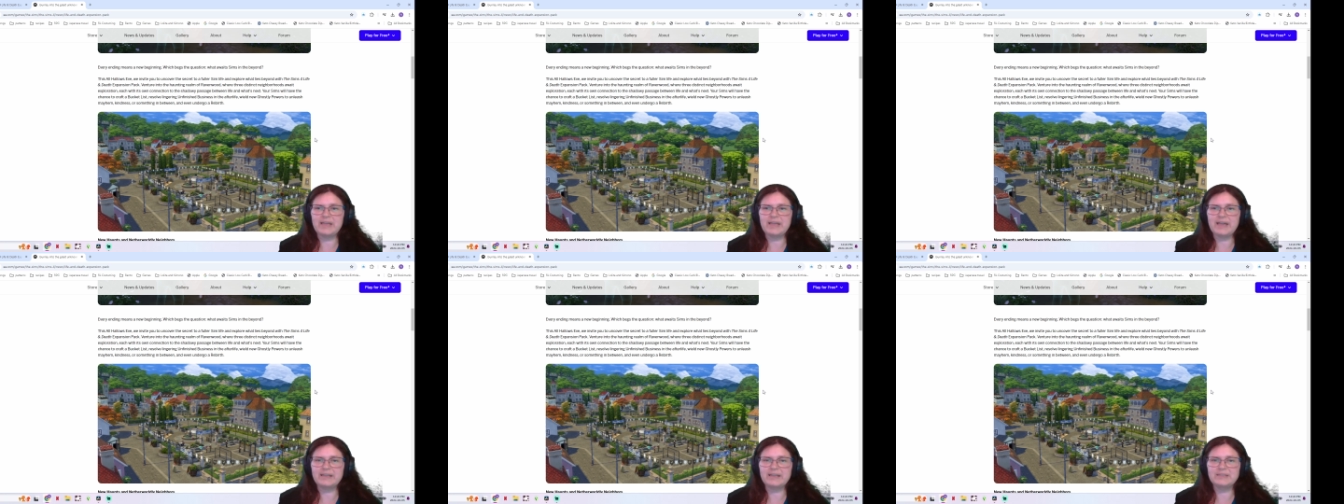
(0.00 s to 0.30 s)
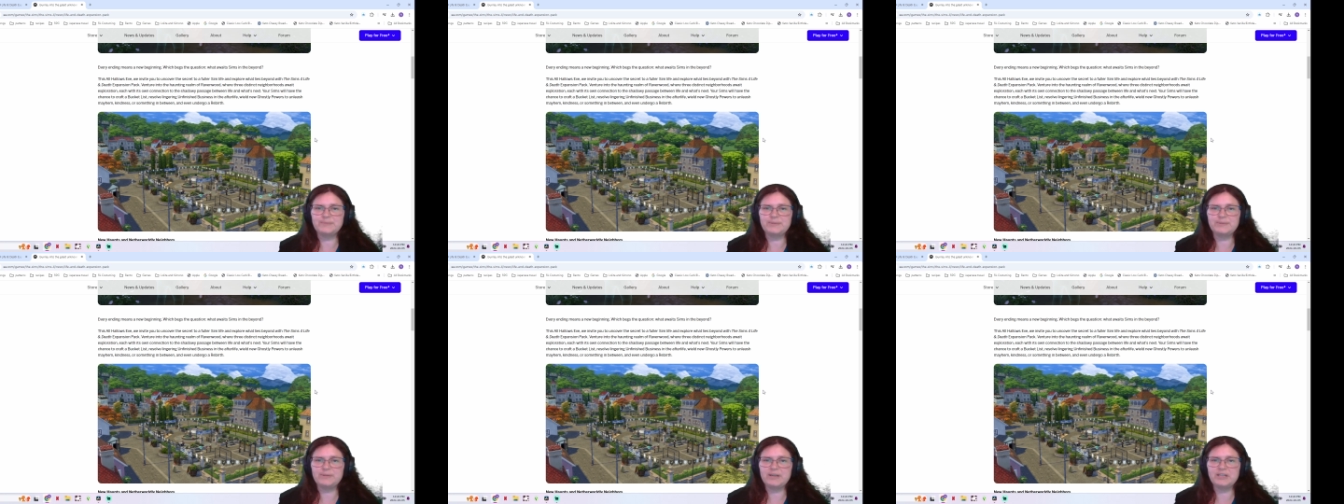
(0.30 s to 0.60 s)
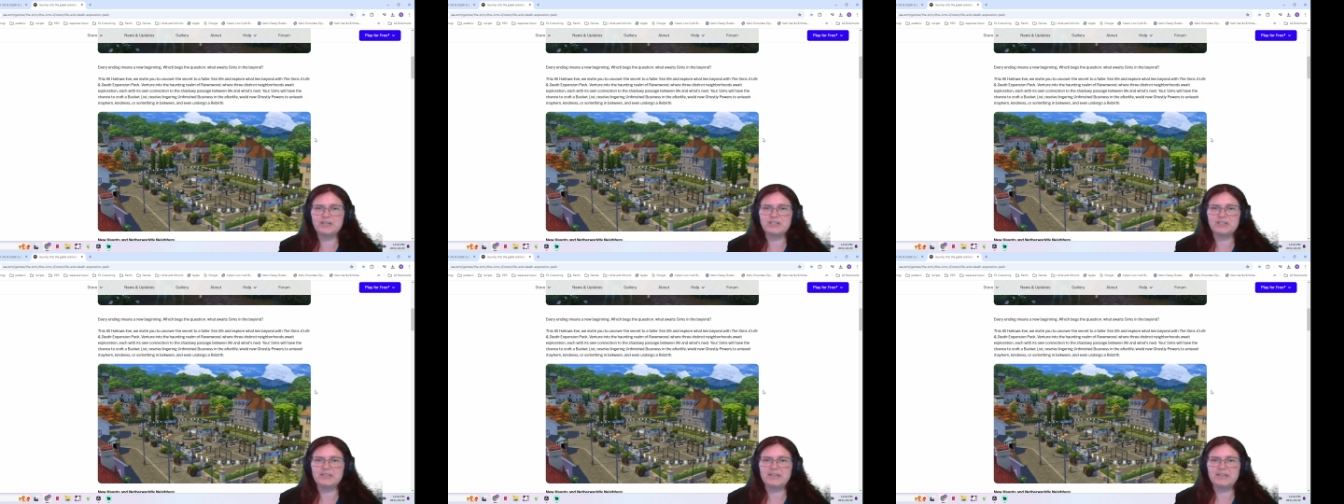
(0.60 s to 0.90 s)

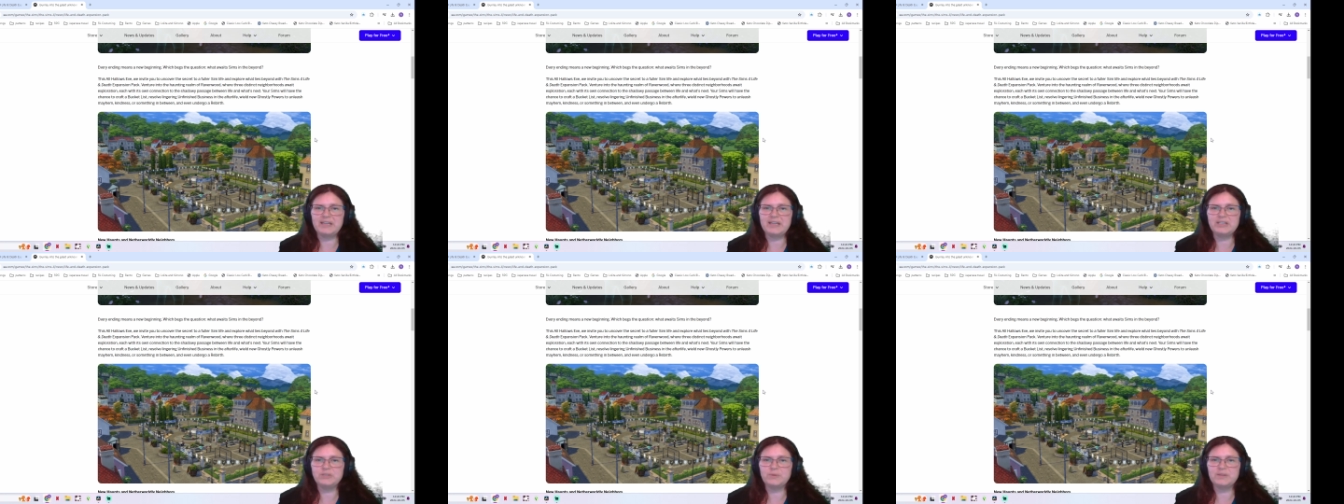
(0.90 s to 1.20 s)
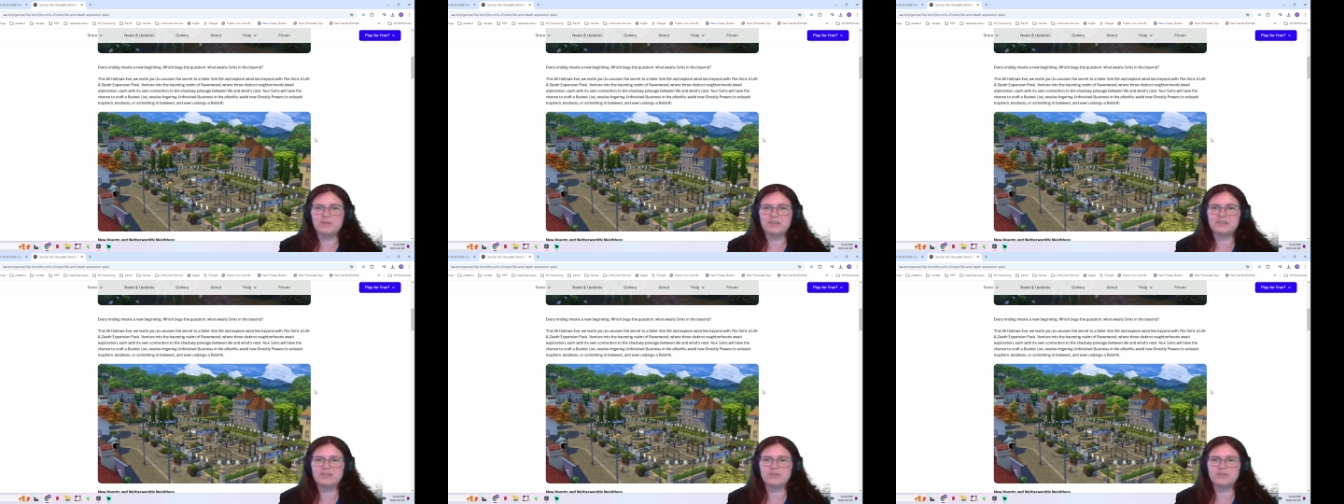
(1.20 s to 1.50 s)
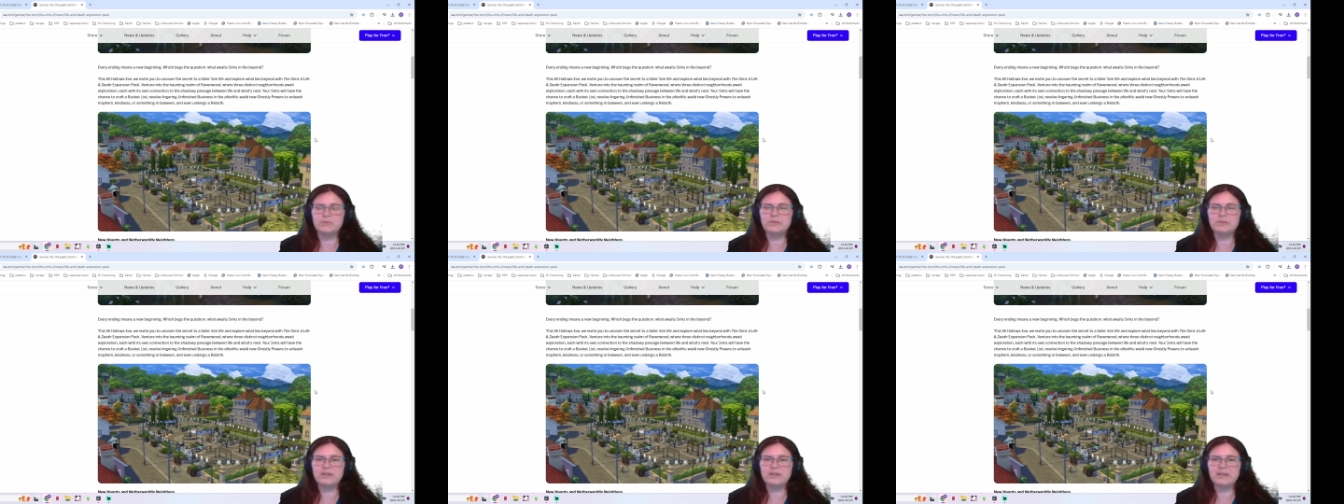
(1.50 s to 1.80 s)
exploration, each with its
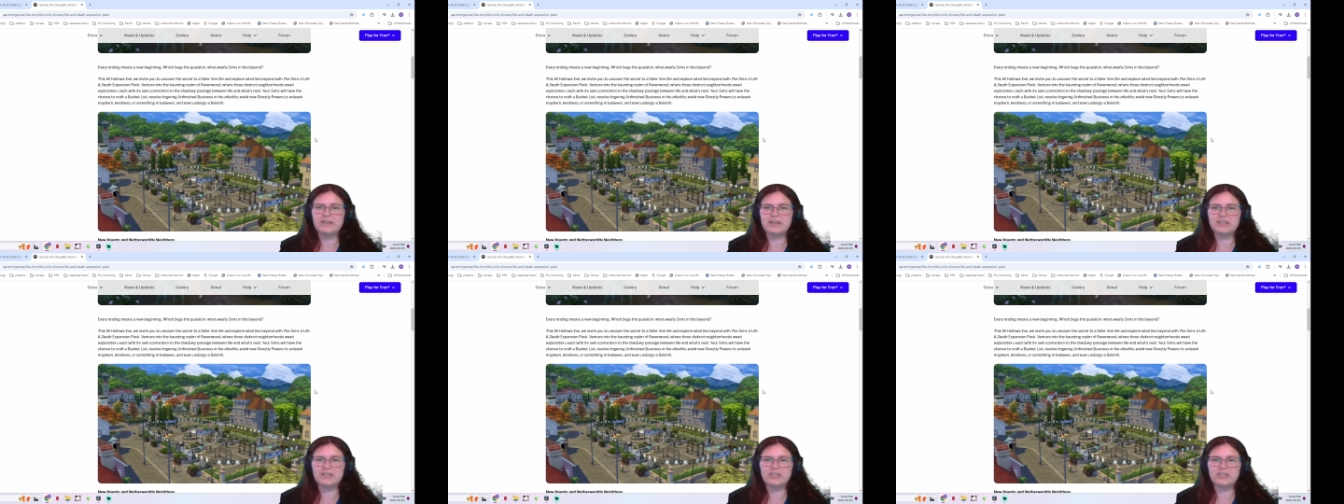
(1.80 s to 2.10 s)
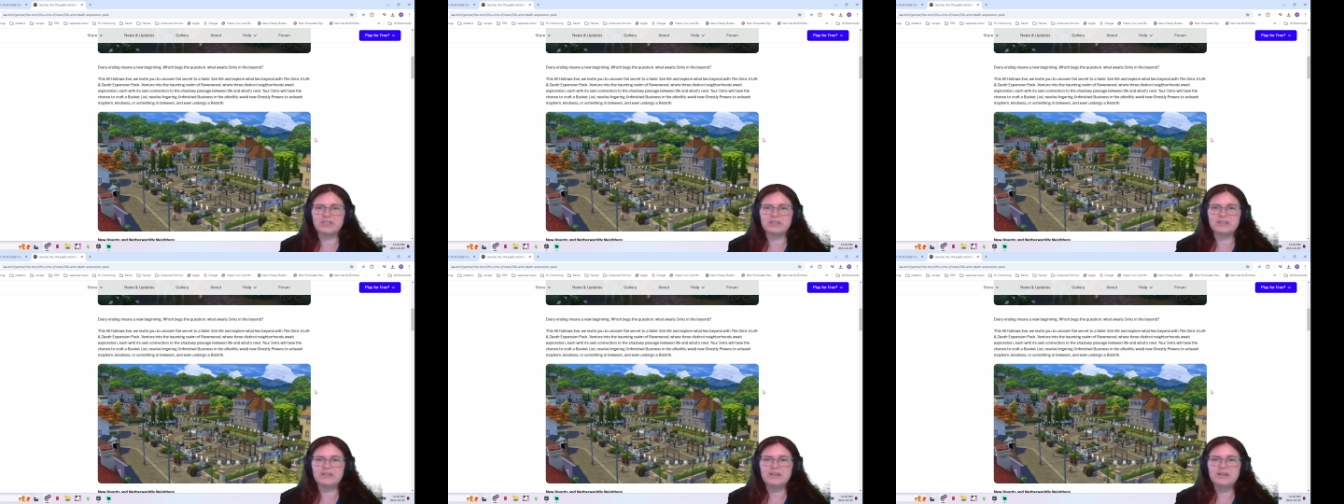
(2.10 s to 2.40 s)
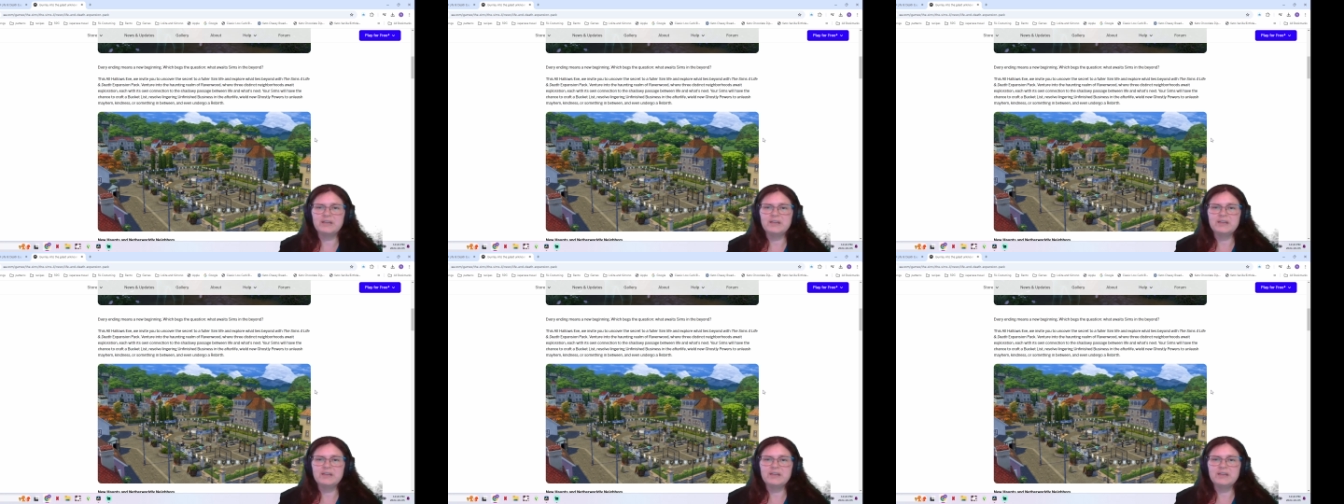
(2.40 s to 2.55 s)
own collection